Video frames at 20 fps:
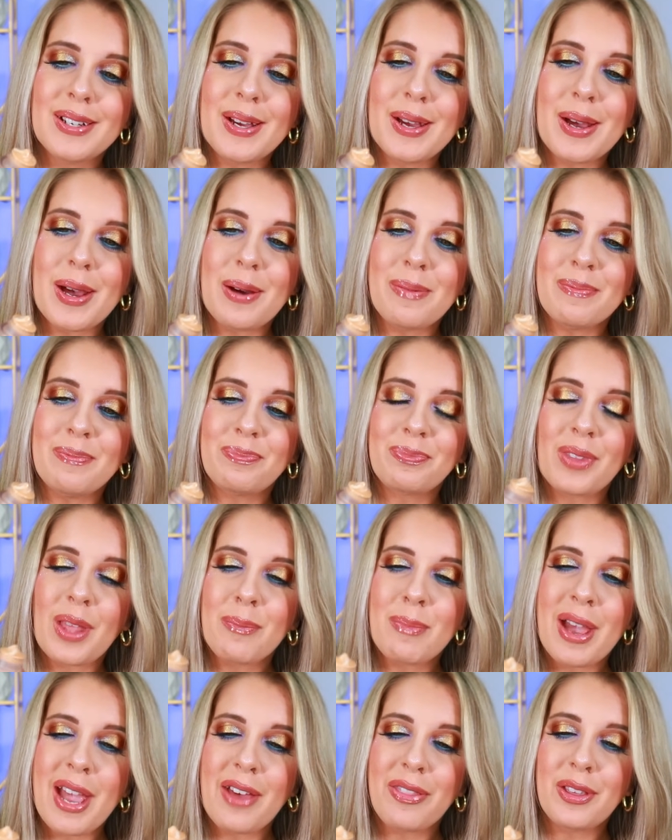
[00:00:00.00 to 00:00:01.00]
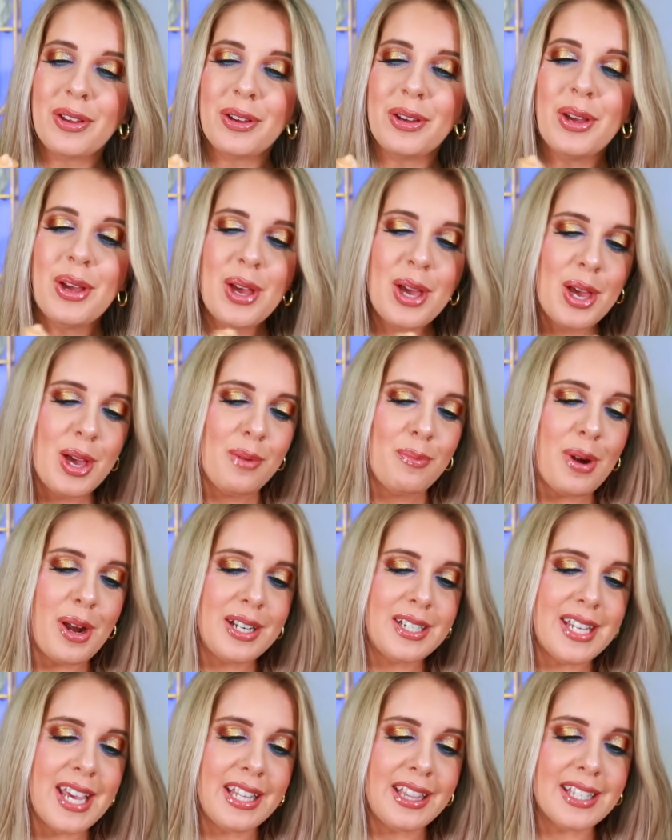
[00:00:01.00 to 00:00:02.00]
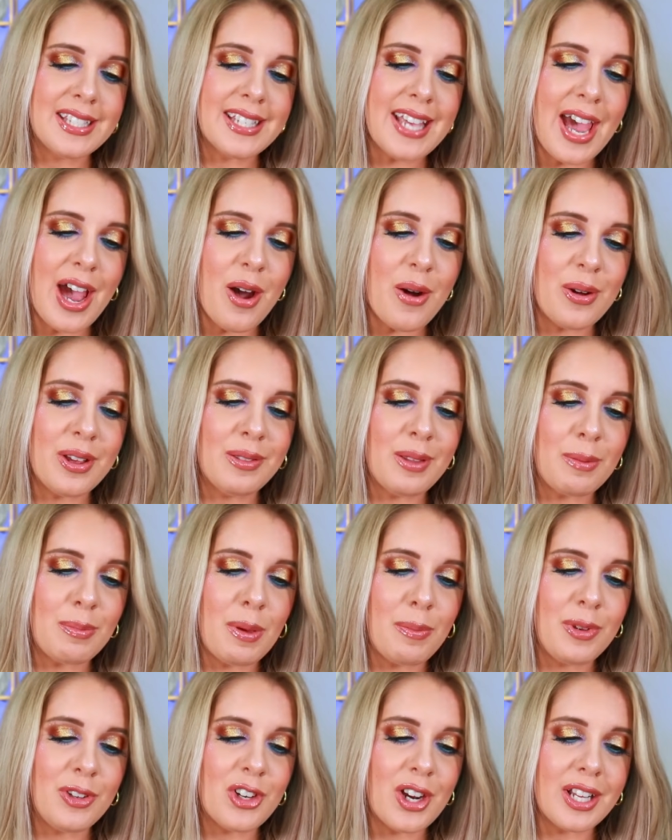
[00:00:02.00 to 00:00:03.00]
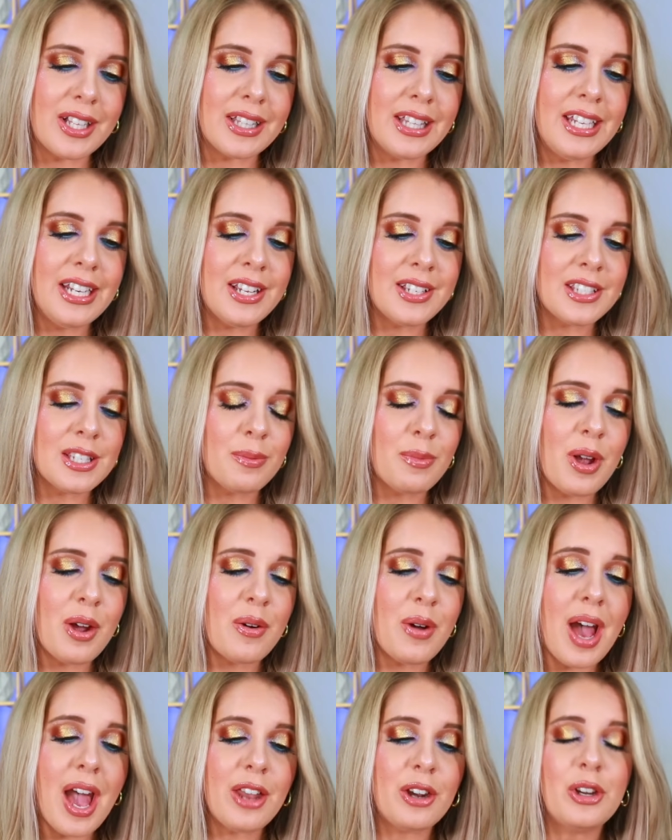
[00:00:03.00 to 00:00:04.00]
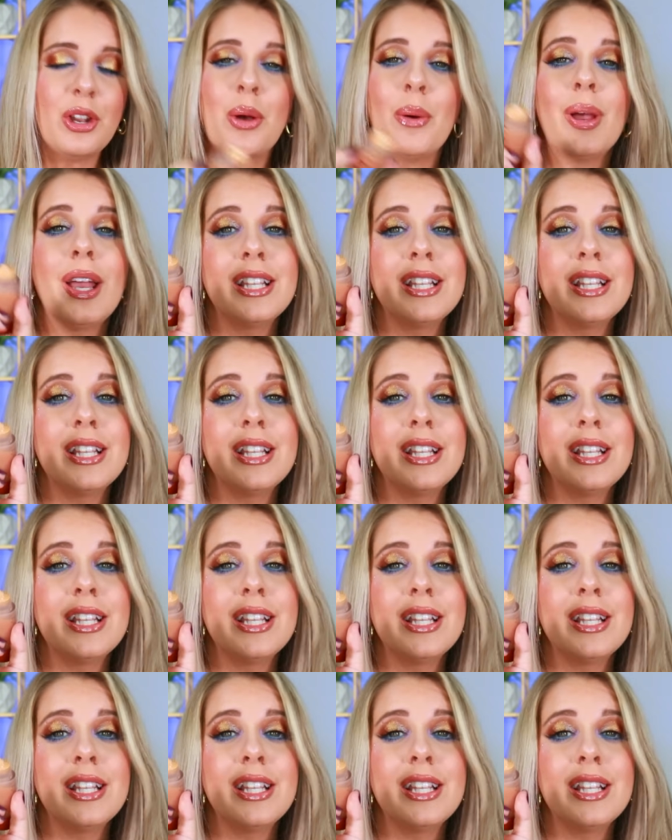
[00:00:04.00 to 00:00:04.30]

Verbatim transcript: Um, I might have to probably take this out and like maybe try to clean it somehow. I don't know.